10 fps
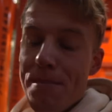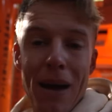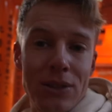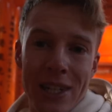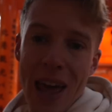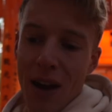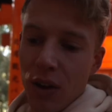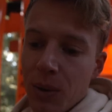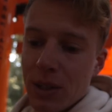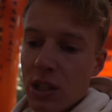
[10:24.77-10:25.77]
Mount
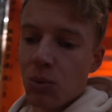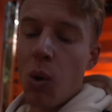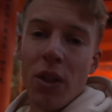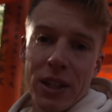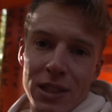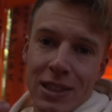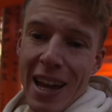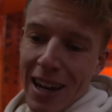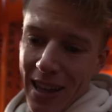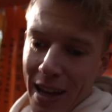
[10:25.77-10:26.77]
Inari, which is what this is
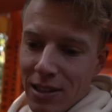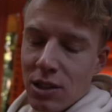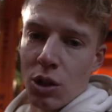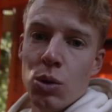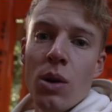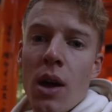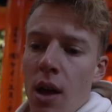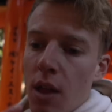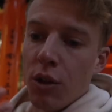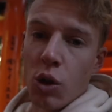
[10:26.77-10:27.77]
dedicated to,
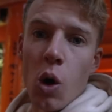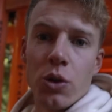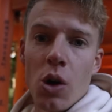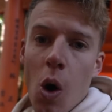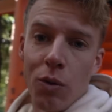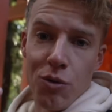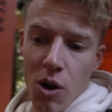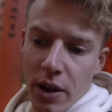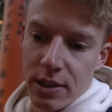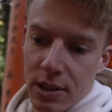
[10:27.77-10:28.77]
the god of
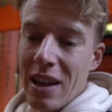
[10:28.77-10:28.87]
rice.